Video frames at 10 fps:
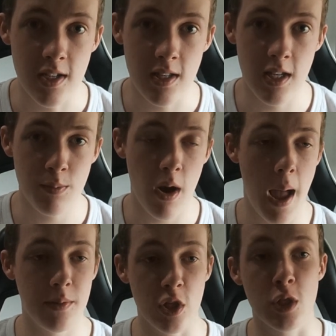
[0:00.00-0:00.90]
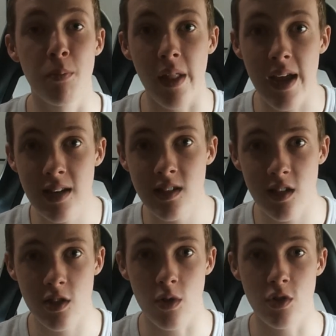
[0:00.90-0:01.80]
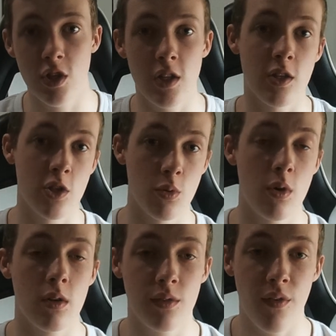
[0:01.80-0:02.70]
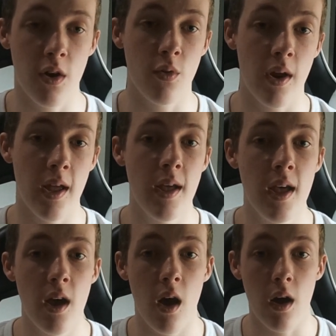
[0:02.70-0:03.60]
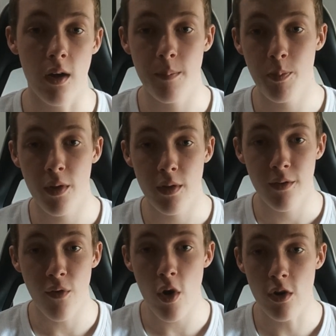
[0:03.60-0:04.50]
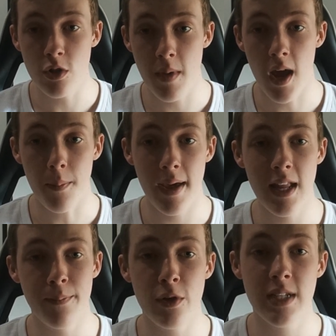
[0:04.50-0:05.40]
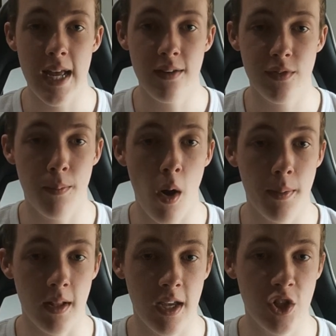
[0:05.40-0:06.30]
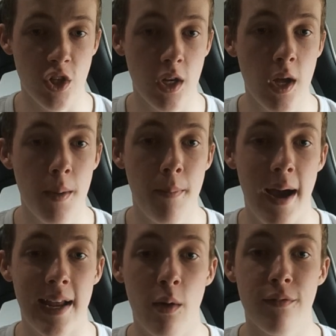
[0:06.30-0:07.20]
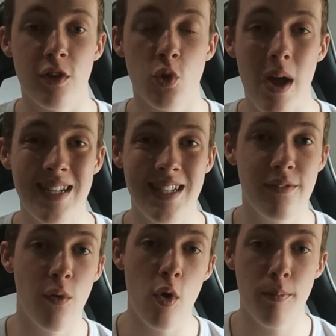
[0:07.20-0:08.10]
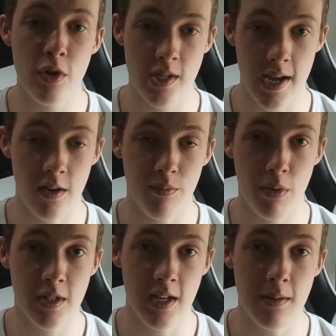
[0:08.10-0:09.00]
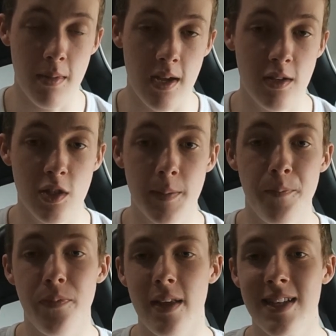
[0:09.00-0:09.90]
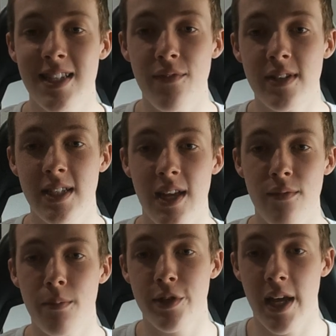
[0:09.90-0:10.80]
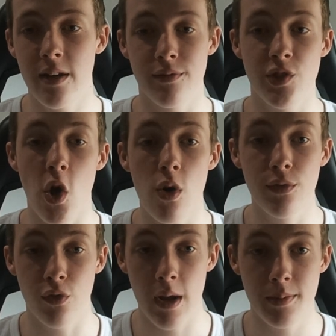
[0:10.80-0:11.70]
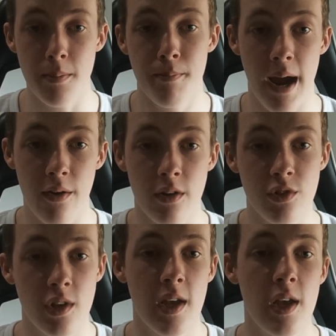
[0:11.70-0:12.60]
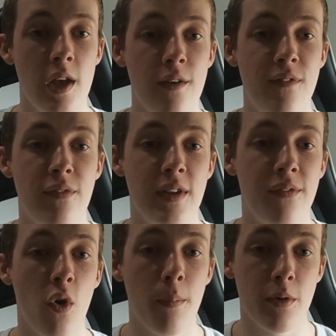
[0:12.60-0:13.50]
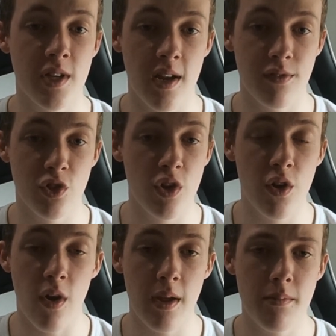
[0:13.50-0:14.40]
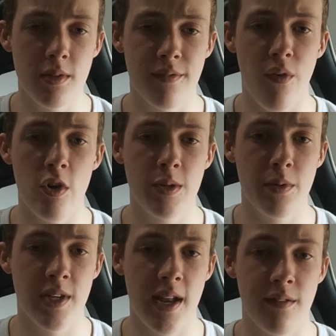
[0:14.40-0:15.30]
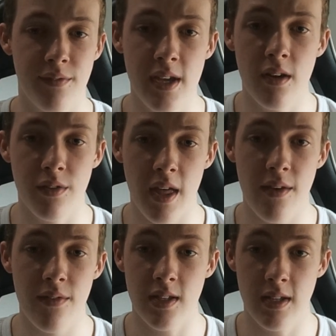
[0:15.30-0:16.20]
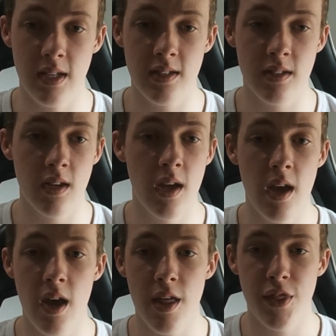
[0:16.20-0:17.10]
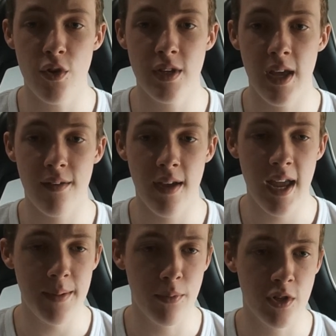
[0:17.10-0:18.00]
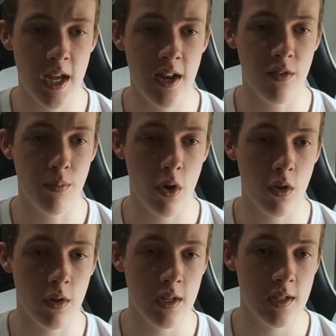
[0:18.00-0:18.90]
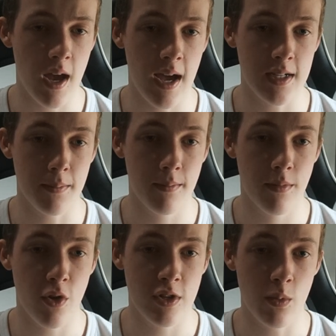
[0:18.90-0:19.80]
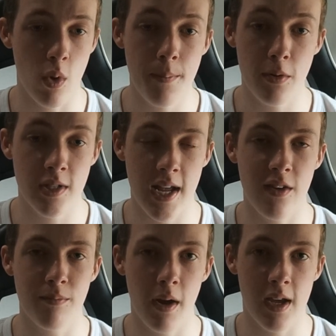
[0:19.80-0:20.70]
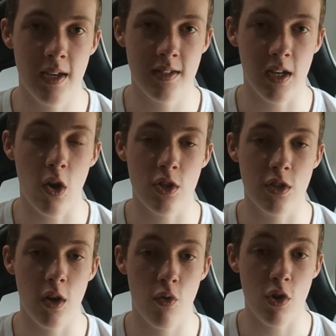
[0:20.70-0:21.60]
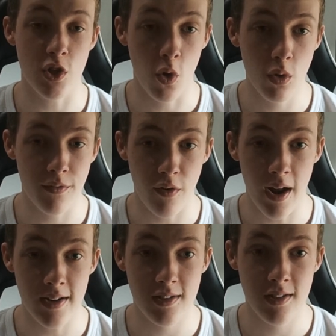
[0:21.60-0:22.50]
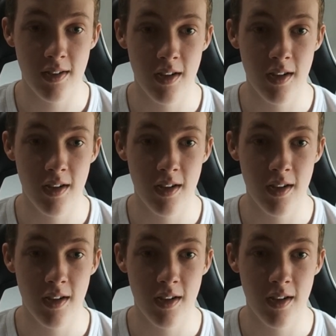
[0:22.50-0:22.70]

And this perhaps explains the surge to the so-called far right. Foreigners make up 8% of the population, but account for 24% of prison inmates, 77% of solved rapes in Paris, 54% of street crimes and 40% of vehicle thefts in Nice, 38% of burglaries and 31% of muggings across the whole of France.